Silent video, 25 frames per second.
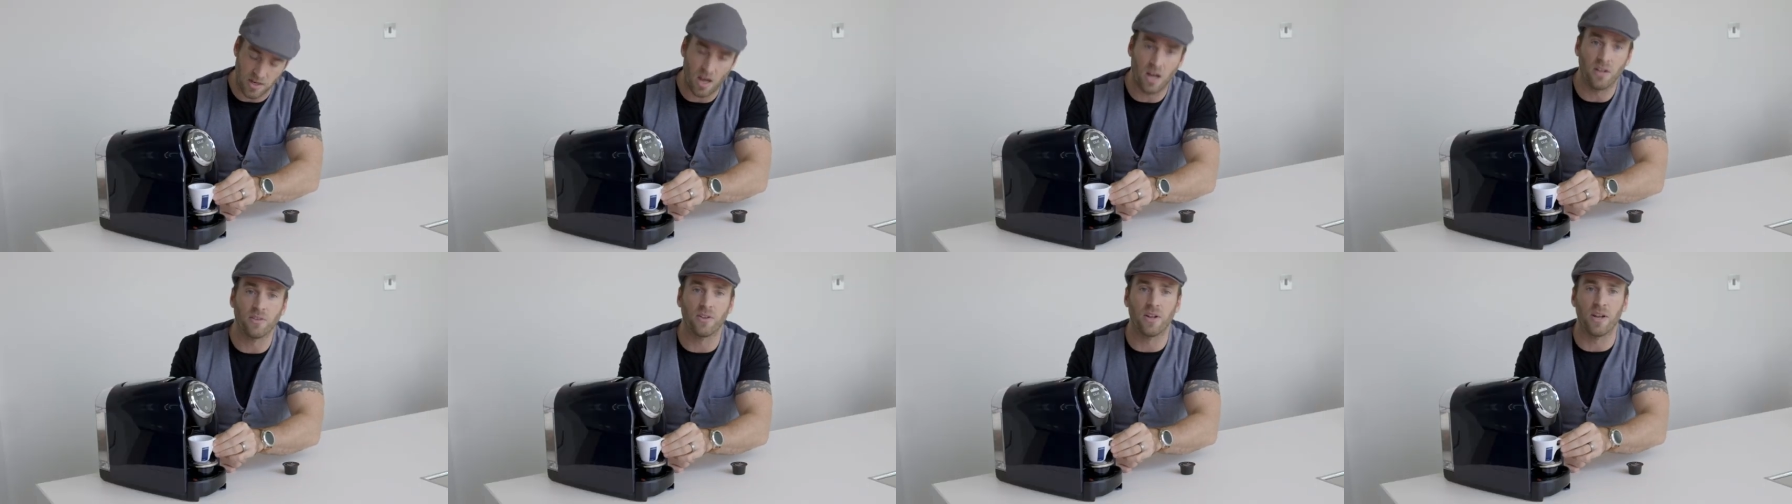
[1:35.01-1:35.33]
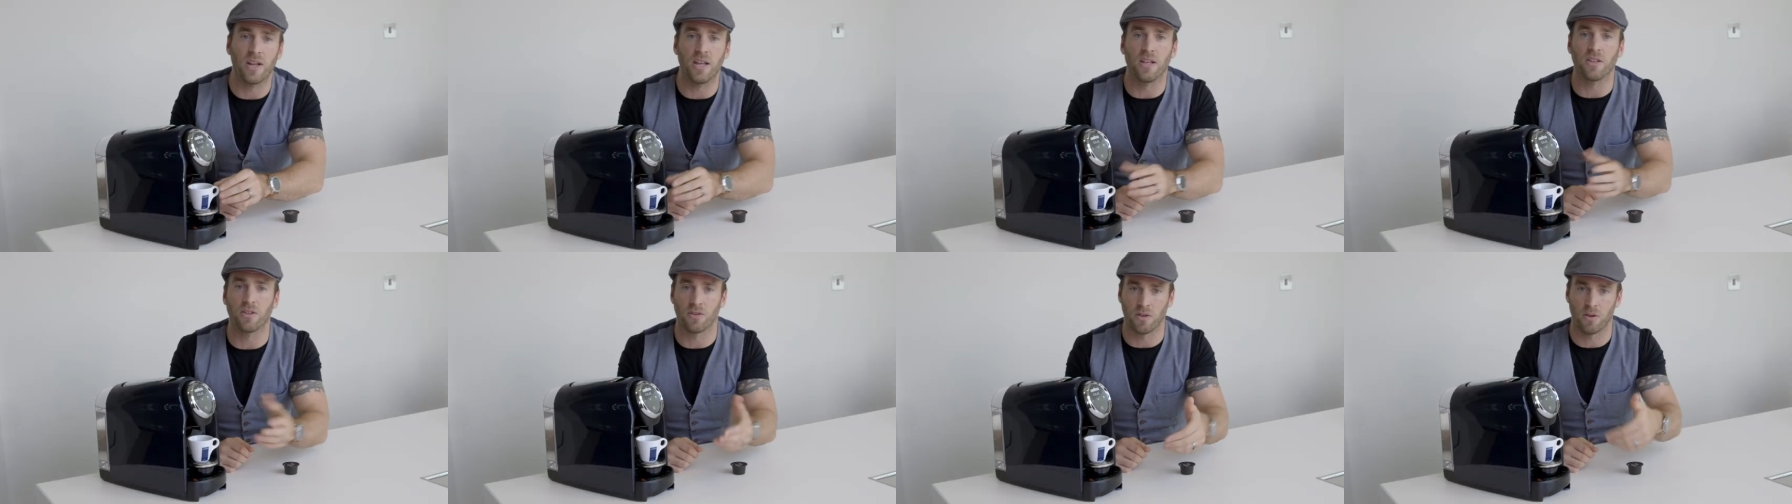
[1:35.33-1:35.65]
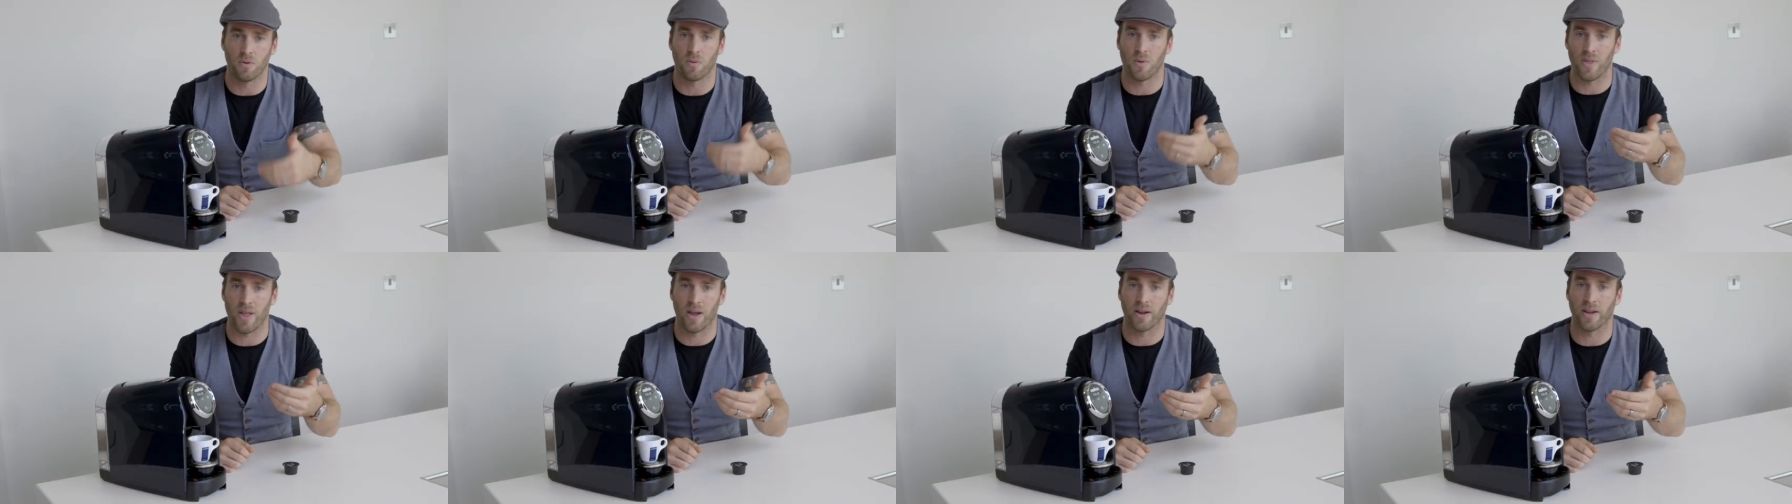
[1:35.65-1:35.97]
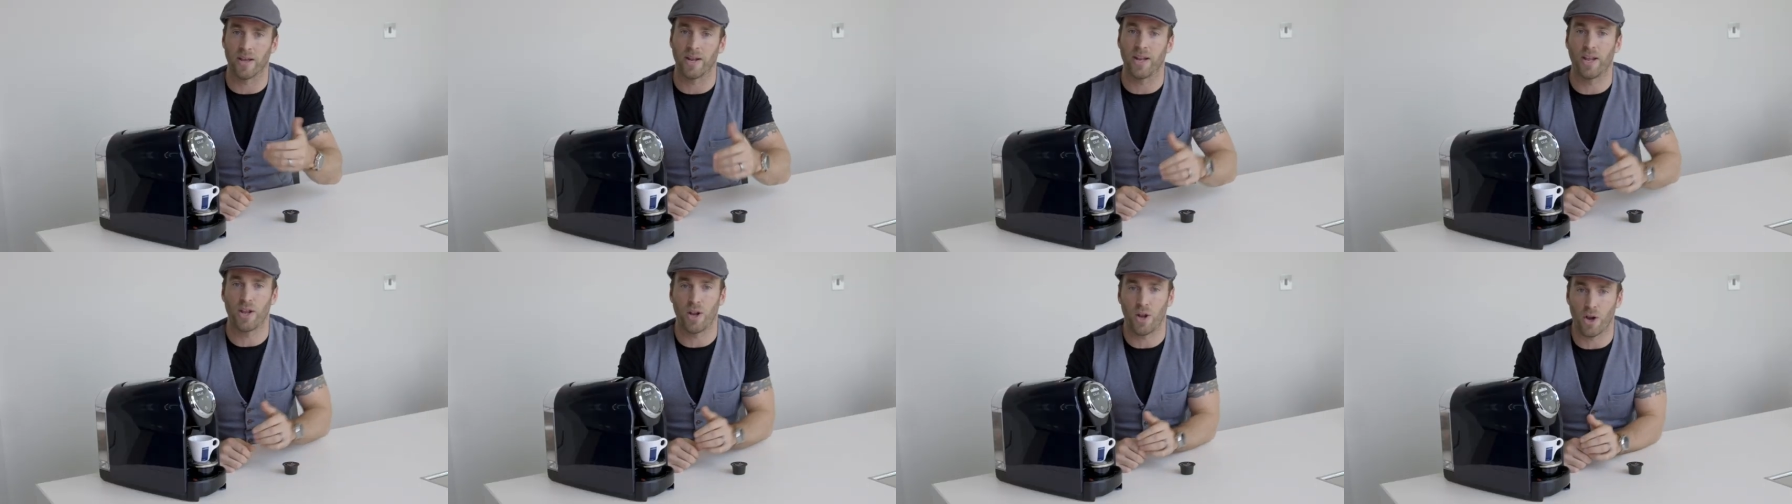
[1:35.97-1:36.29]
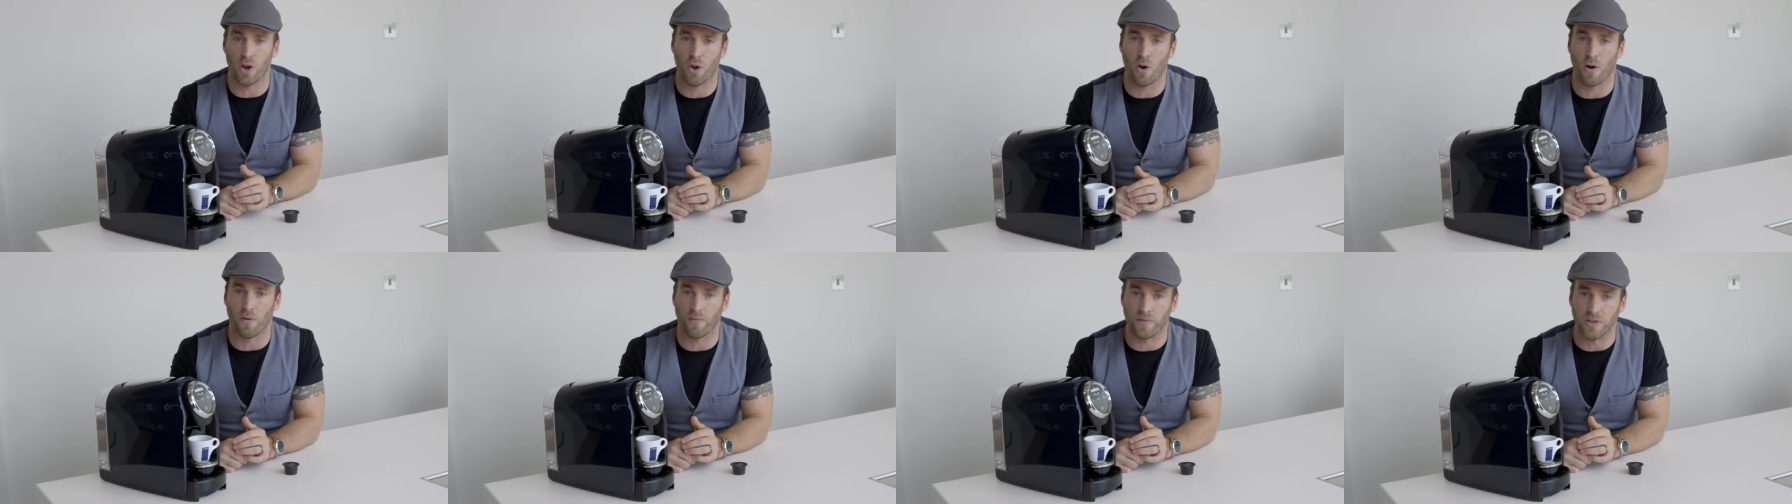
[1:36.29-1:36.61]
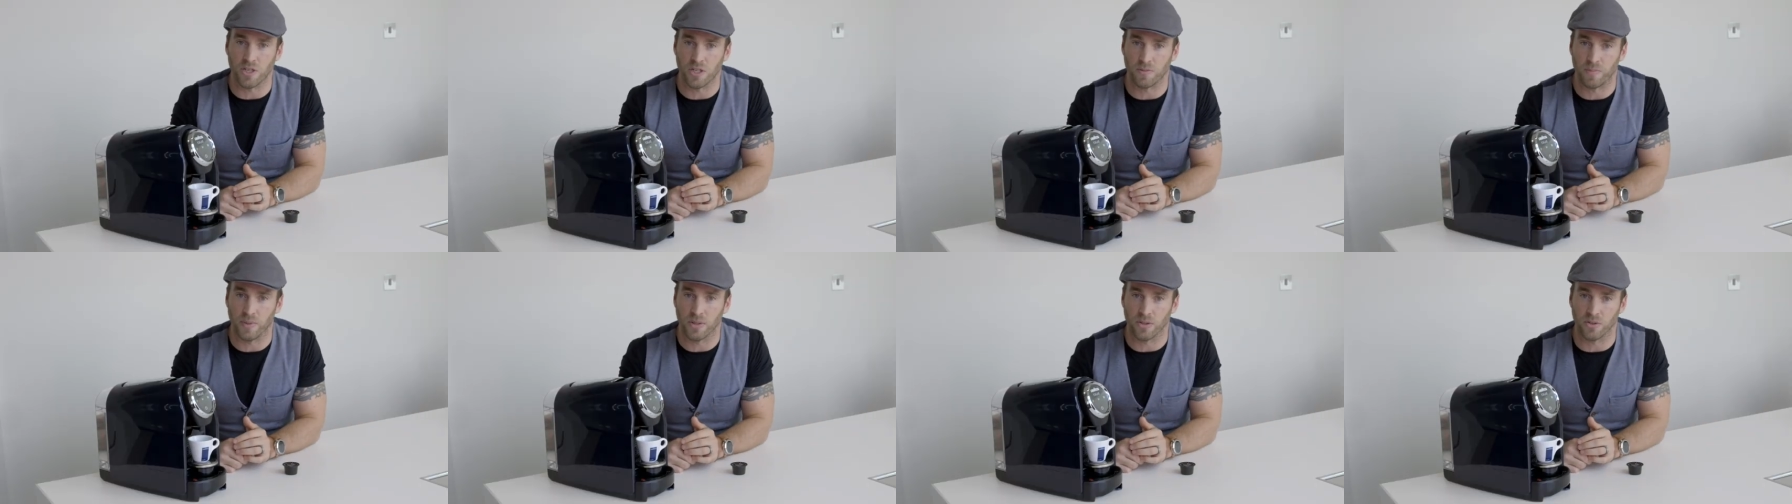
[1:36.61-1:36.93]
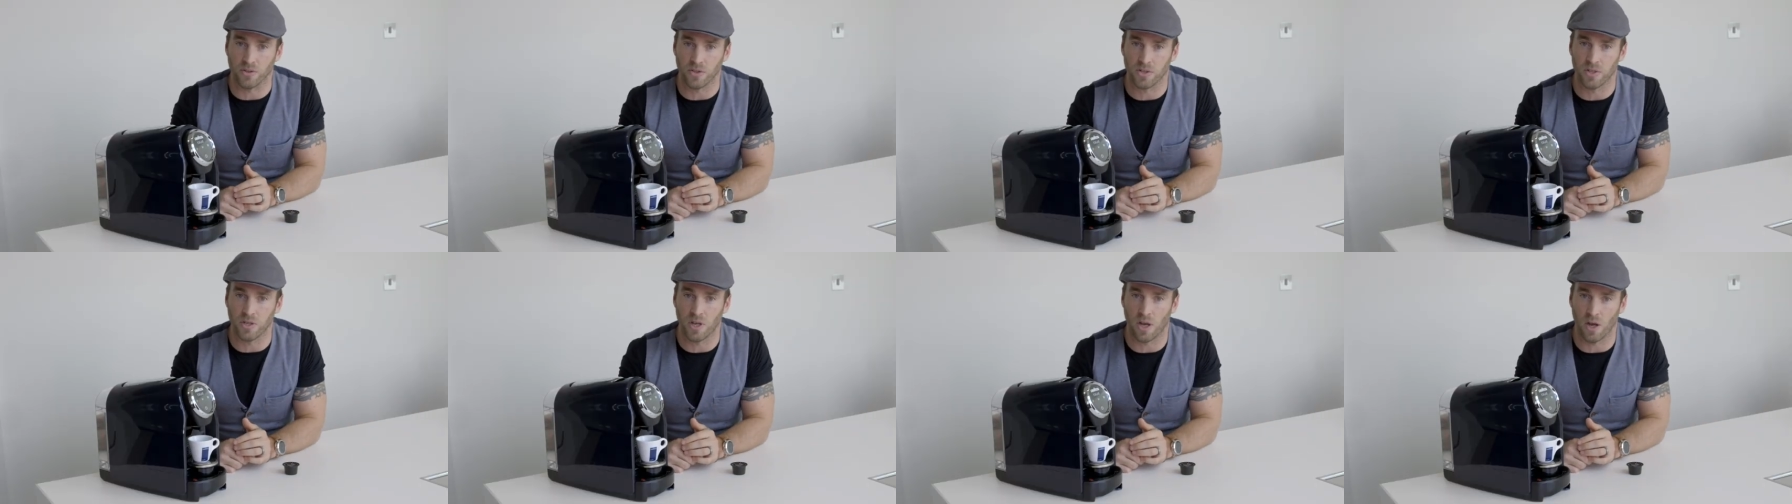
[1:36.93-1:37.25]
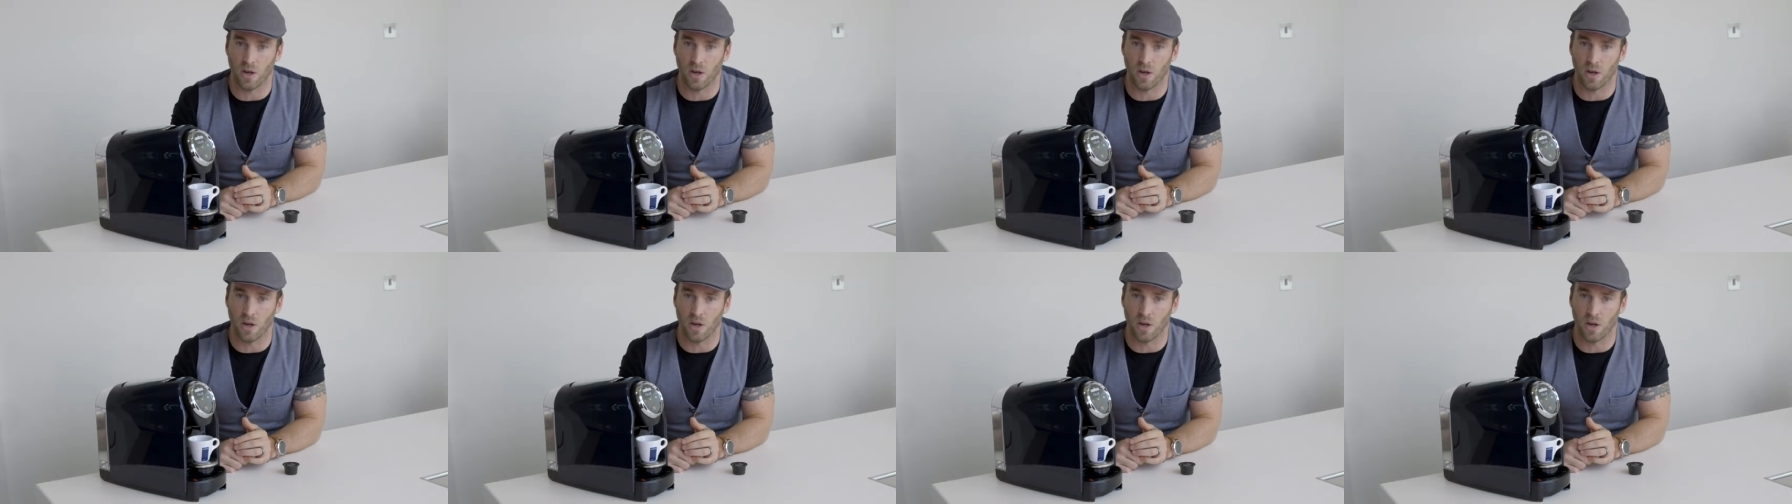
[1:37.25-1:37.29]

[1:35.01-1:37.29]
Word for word: underneath without getting any coffee spills